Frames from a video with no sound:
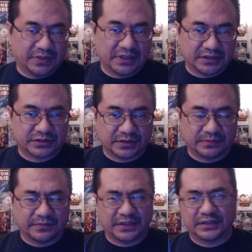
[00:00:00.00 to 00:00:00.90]
but
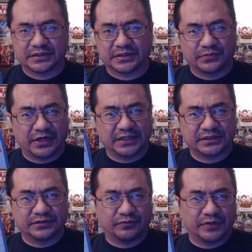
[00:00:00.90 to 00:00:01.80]
I think some
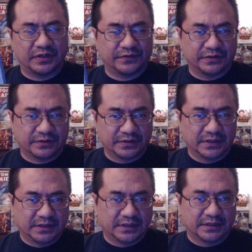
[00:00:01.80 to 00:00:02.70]
branches or whatever
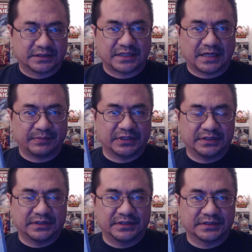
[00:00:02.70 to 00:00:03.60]
stopped
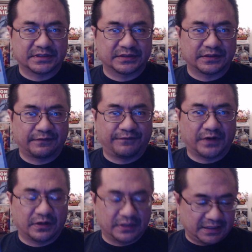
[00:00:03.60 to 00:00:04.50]
his
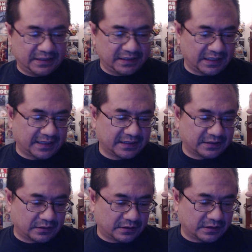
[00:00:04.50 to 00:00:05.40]
fall, and he
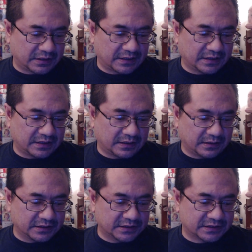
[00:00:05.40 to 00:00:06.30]
landed on
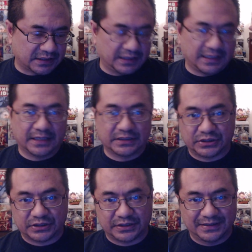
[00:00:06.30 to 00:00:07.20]
this
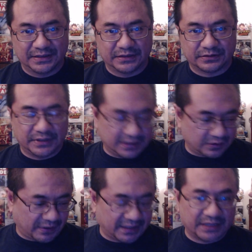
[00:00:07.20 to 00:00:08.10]
ledge, so he
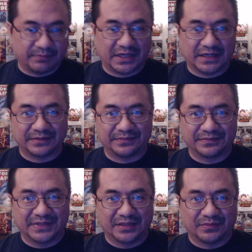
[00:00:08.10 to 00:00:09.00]
didn't quite hit
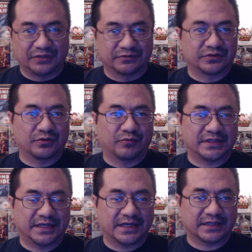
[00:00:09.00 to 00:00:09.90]
bottom, but there was no
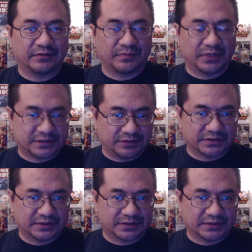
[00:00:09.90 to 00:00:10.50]
way to get to him, plus